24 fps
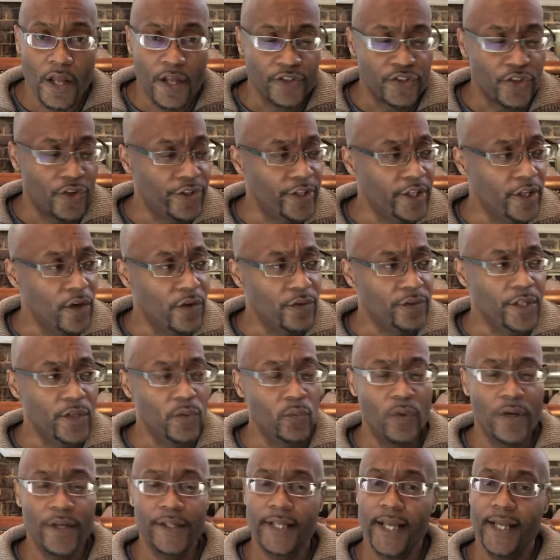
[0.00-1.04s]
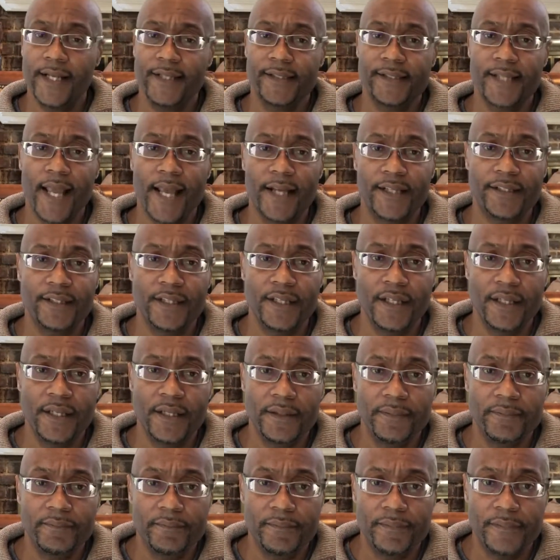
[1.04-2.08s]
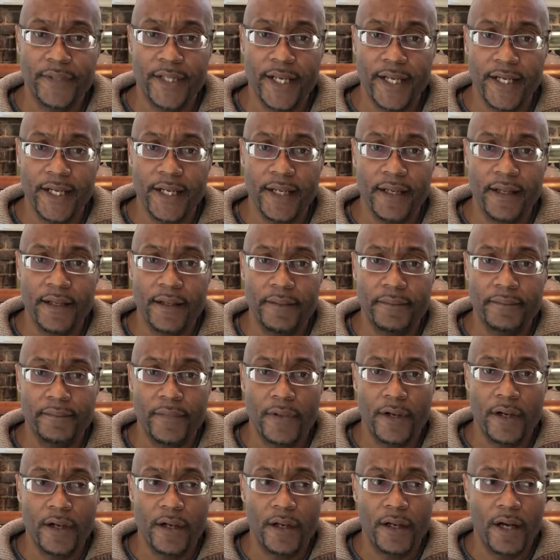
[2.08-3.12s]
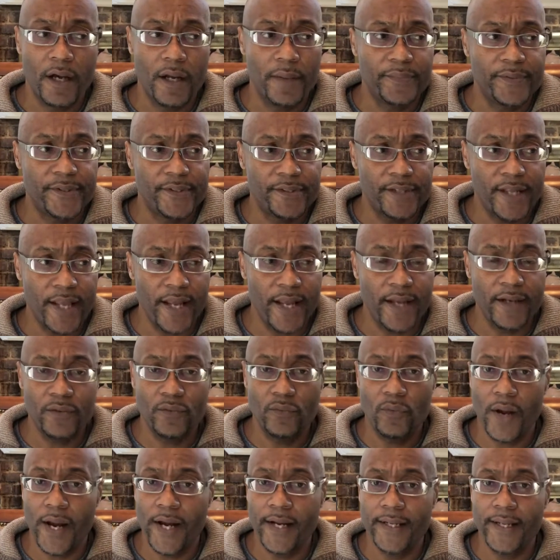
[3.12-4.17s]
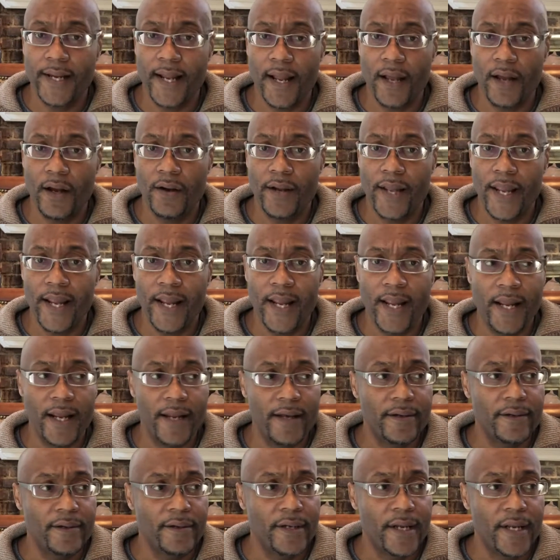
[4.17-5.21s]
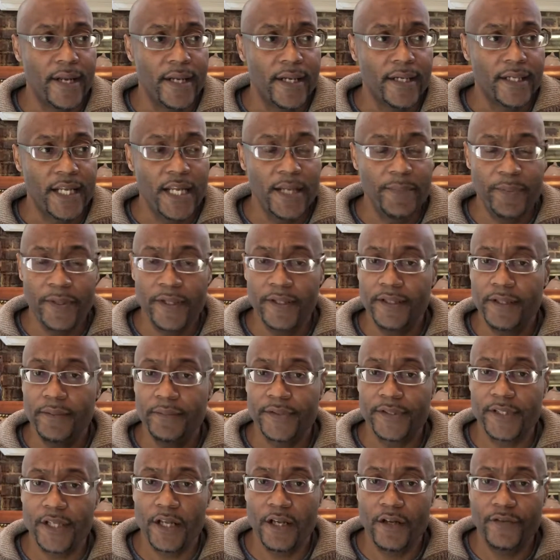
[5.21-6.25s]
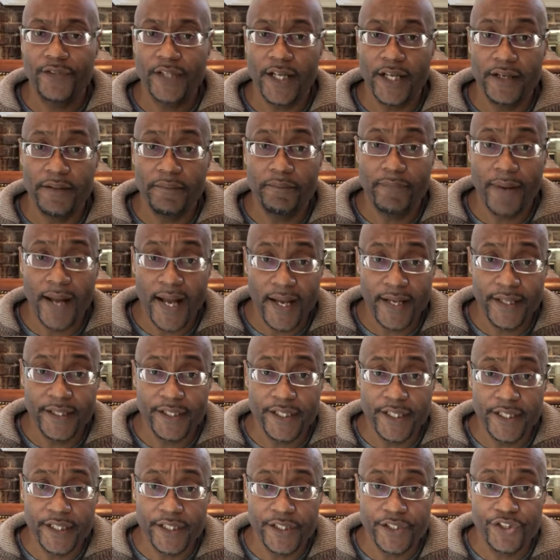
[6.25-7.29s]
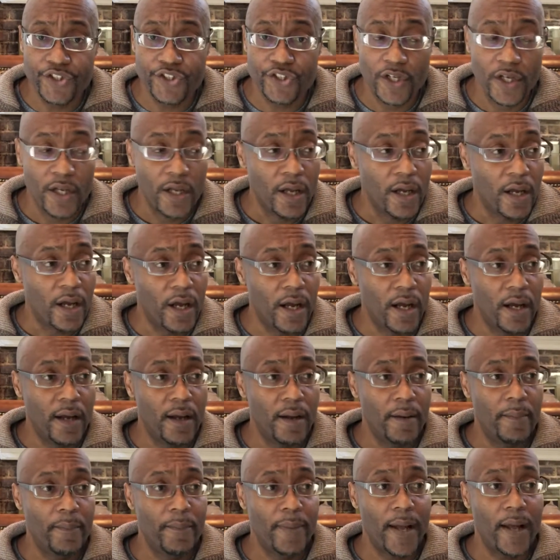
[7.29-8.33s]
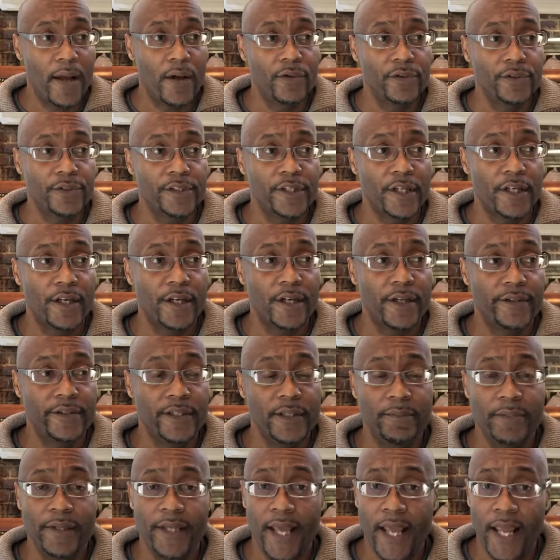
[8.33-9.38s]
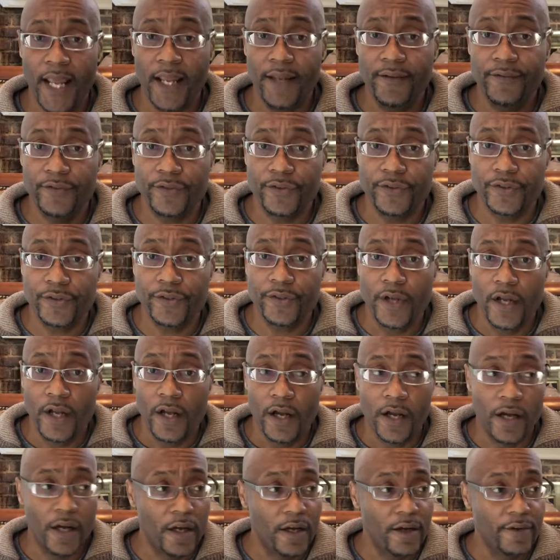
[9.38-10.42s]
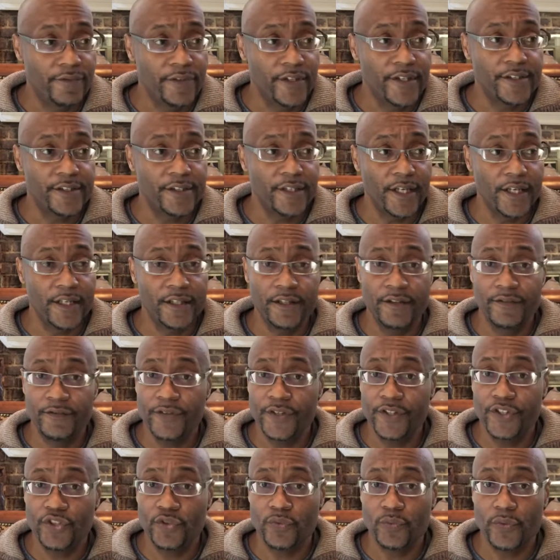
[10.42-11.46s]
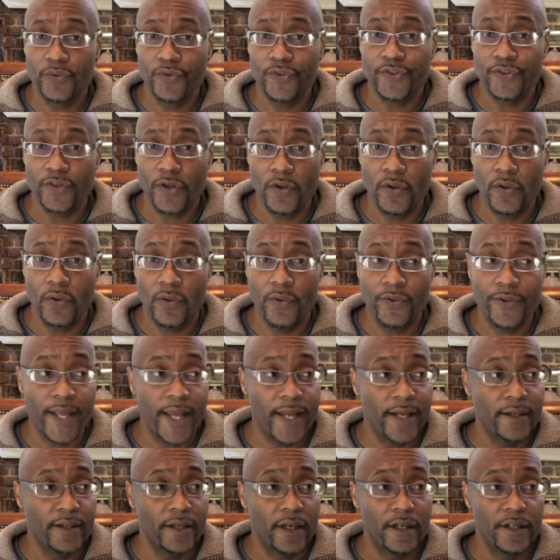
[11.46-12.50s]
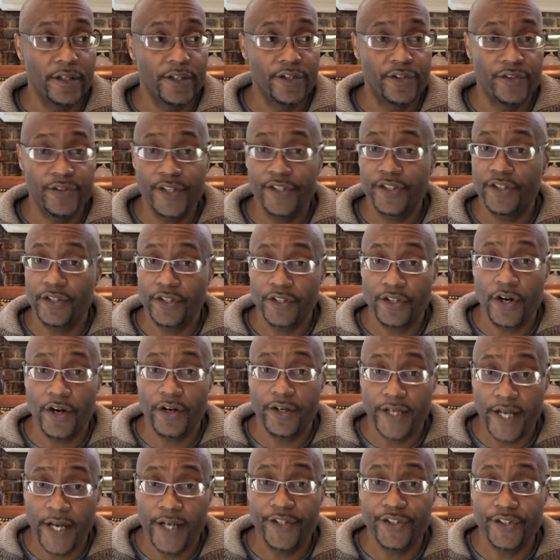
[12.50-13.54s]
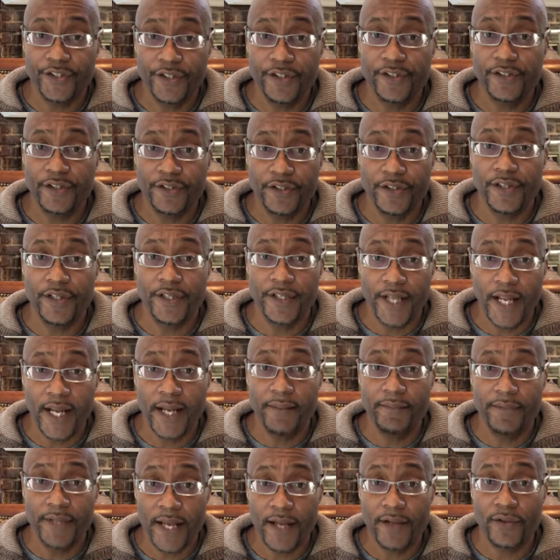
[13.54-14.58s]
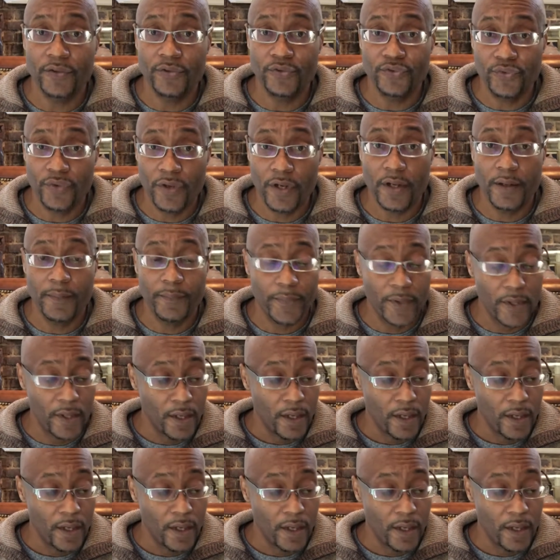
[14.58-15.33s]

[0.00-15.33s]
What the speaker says: So the only one that is actually getting upset right now and keeping themselves in bondage about the behavior of this individual soul that under this incarnation is under the name Donald Trump,